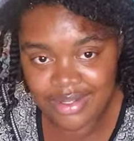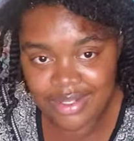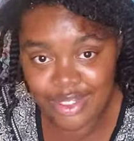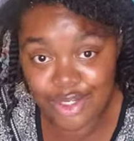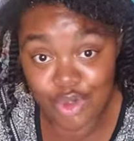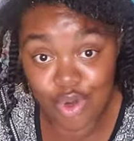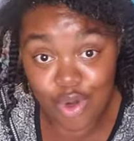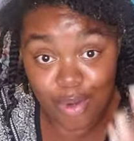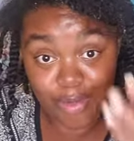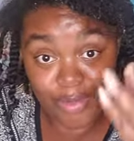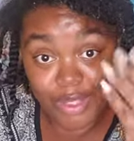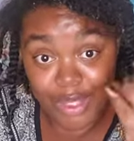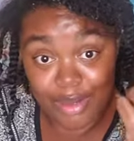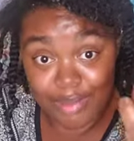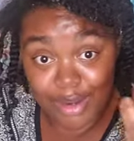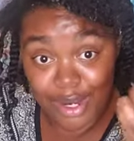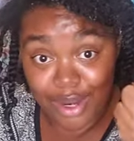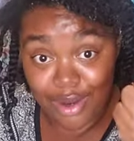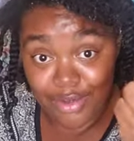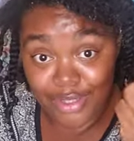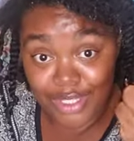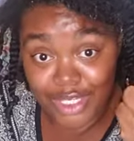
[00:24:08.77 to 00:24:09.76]
Normally you
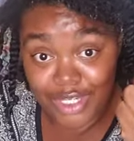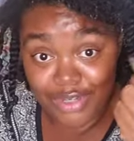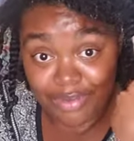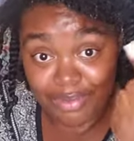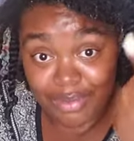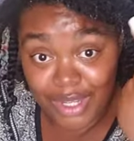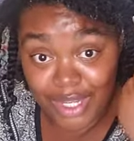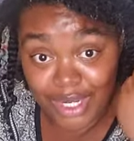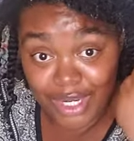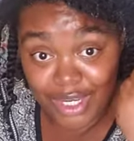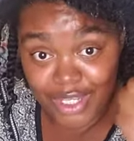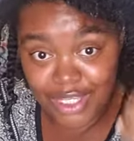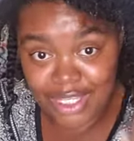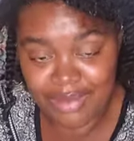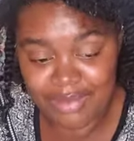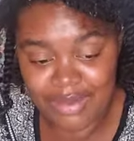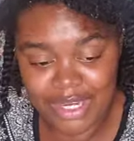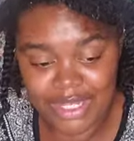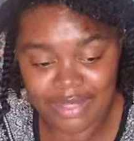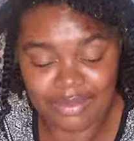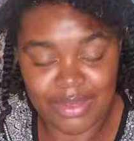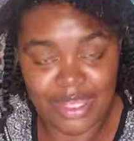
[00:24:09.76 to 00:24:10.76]
pause, it's your money.
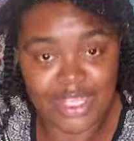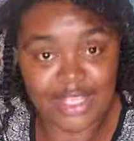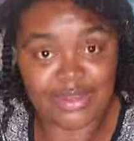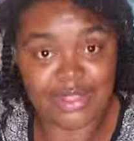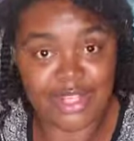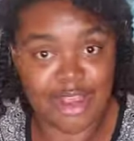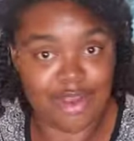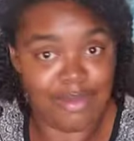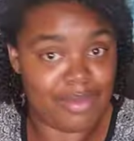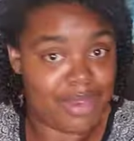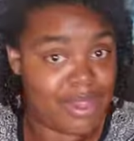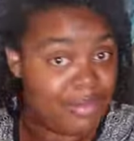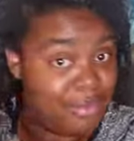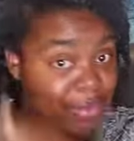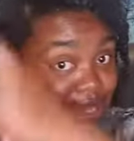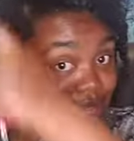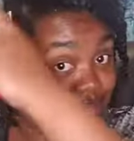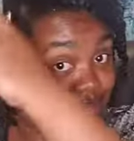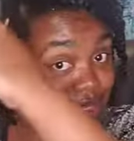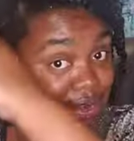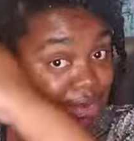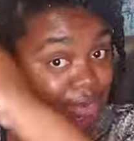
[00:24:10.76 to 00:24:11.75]
Somebody talking about me.
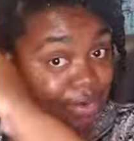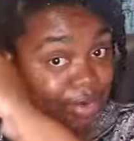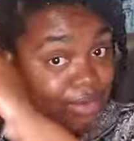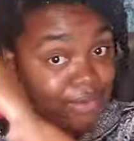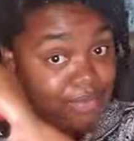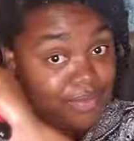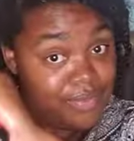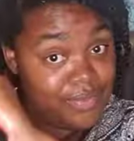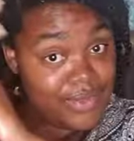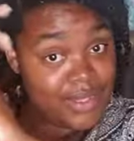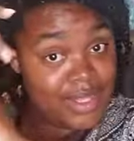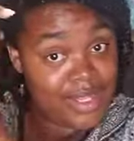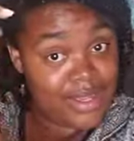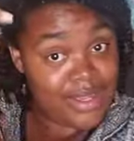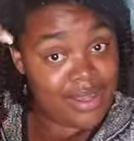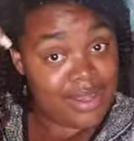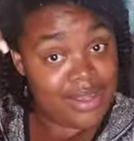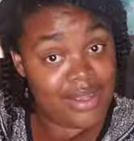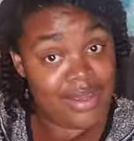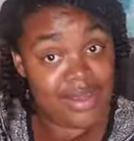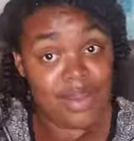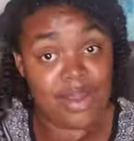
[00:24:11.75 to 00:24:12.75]
I know it.
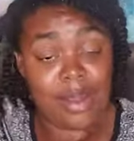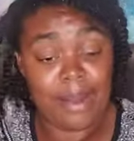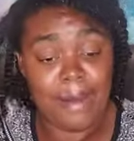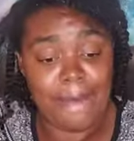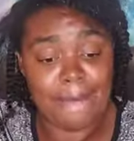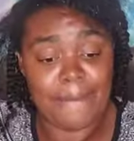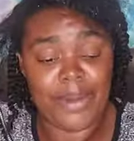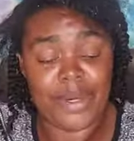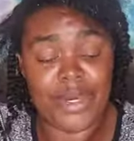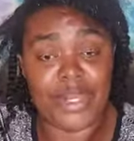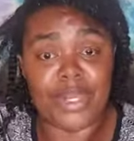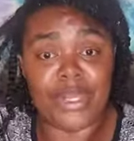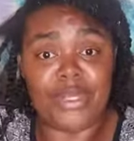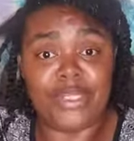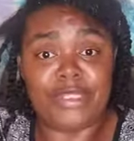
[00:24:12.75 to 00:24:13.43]
But